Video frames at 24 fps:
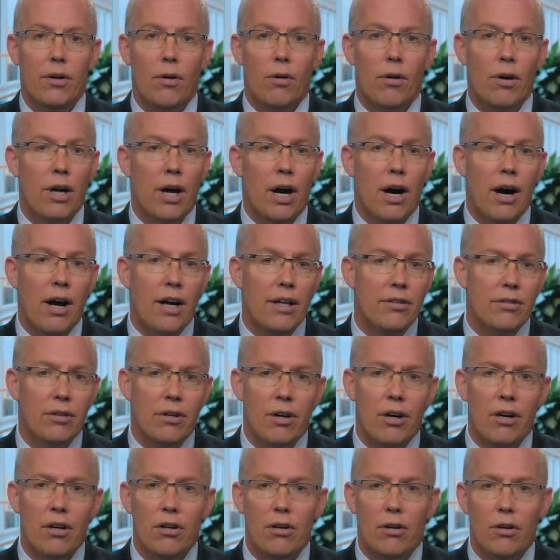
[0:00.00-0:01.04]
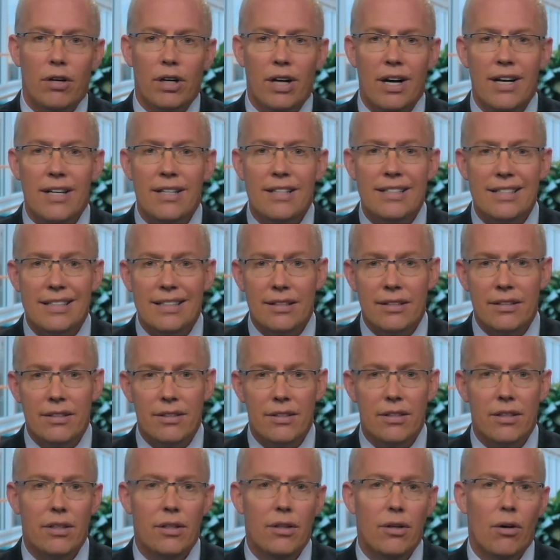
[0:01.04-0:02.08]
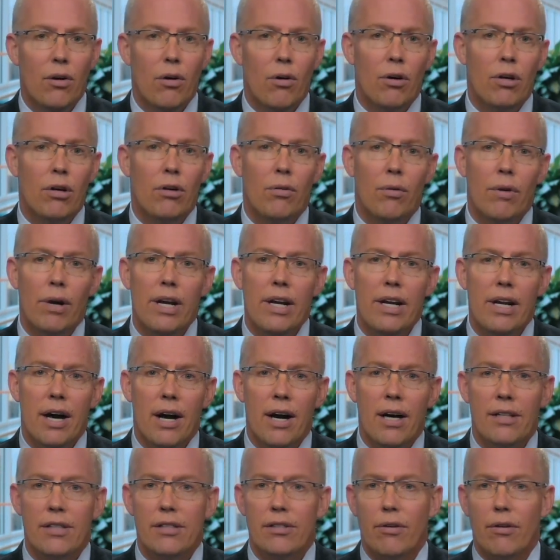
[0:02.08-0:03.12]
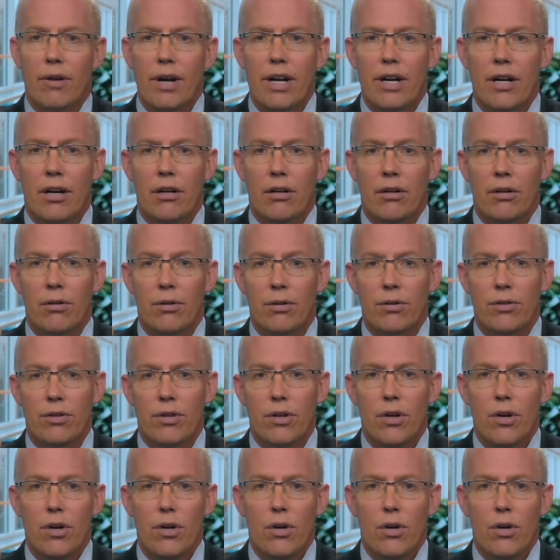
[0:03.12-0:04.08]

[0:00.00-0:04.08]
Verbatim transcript: or an aunt or uncle, cousins or great aunts, great uncles